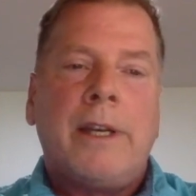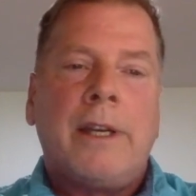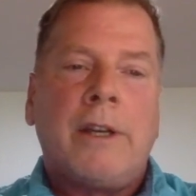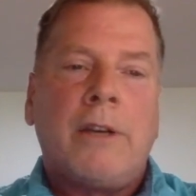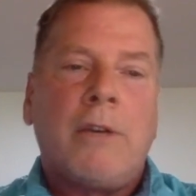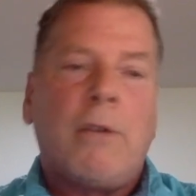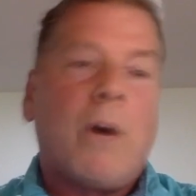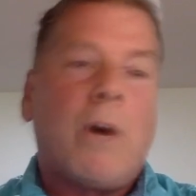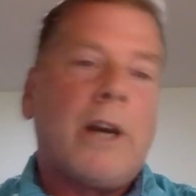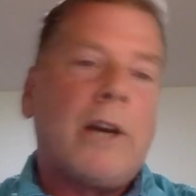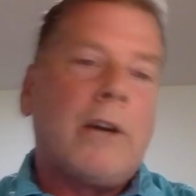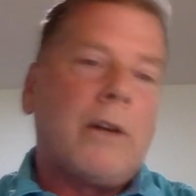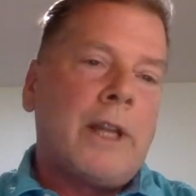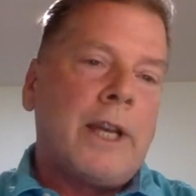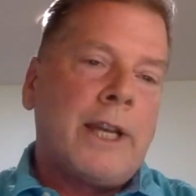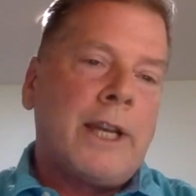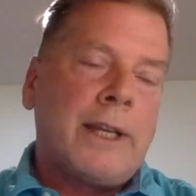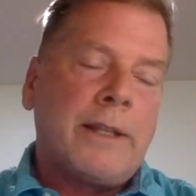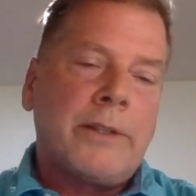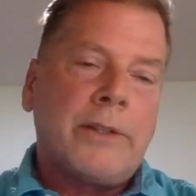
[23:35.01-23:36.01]
acquire
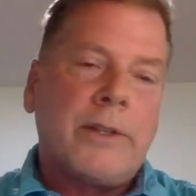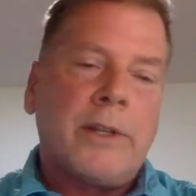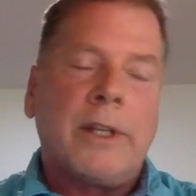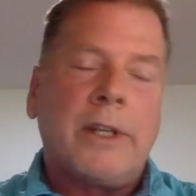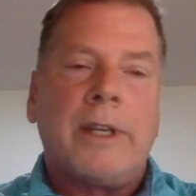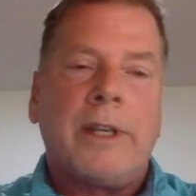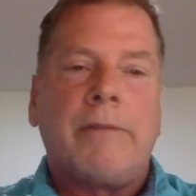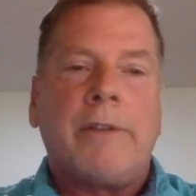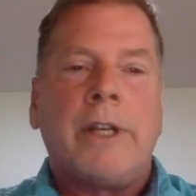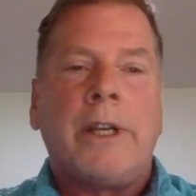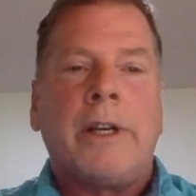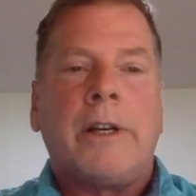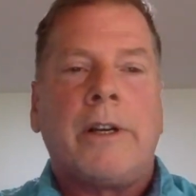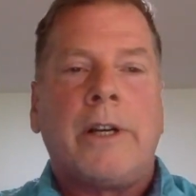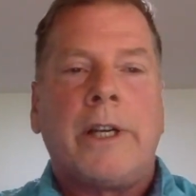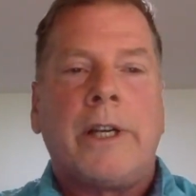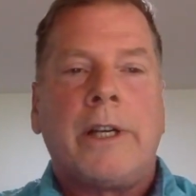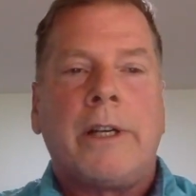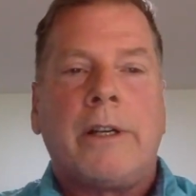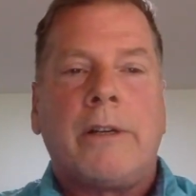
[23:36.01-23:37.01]
lands in a given
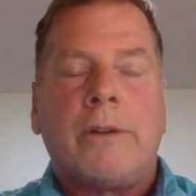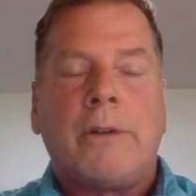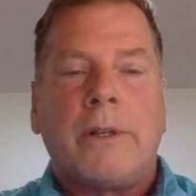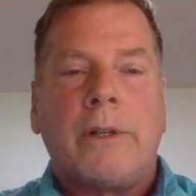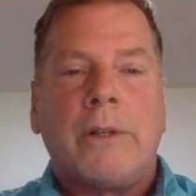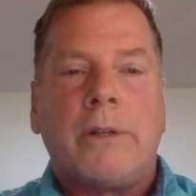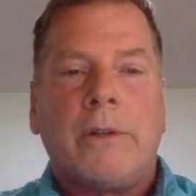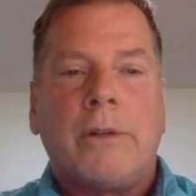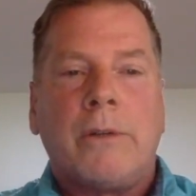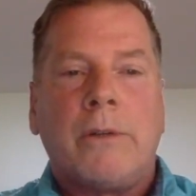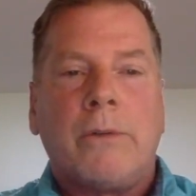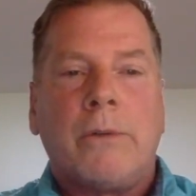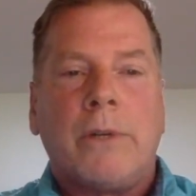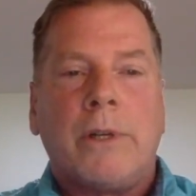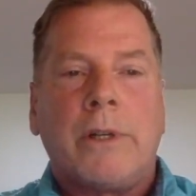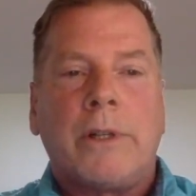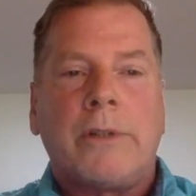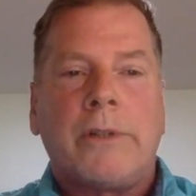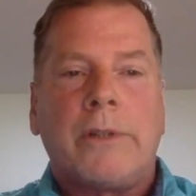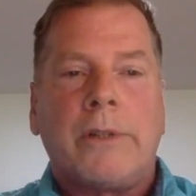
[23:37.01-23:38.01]
area or
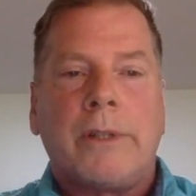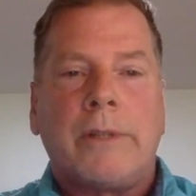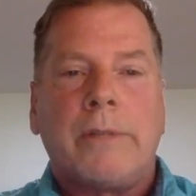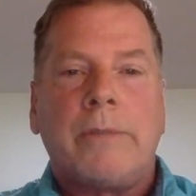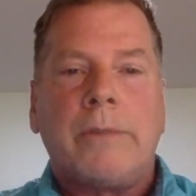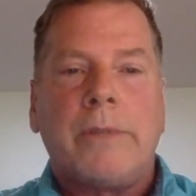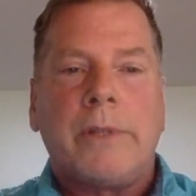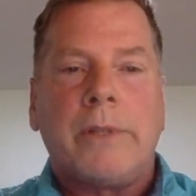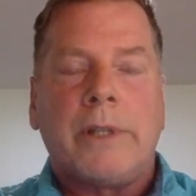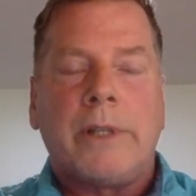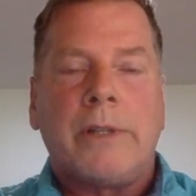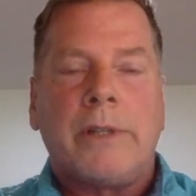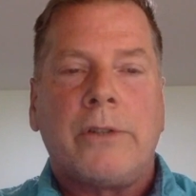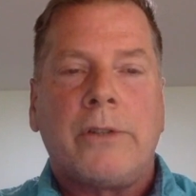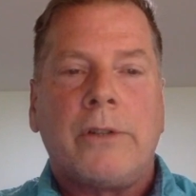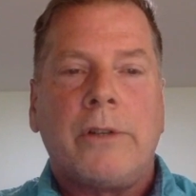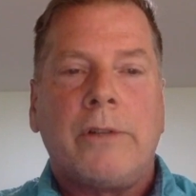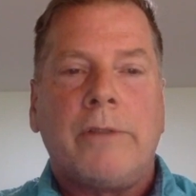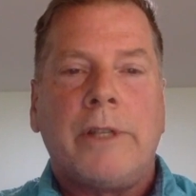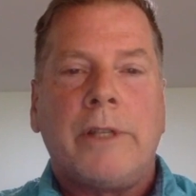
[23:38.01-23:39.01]
work to
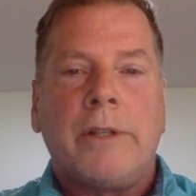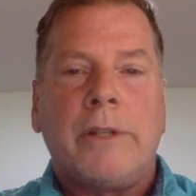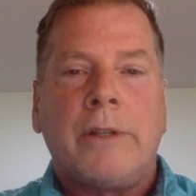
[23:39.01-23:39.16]
conserve it.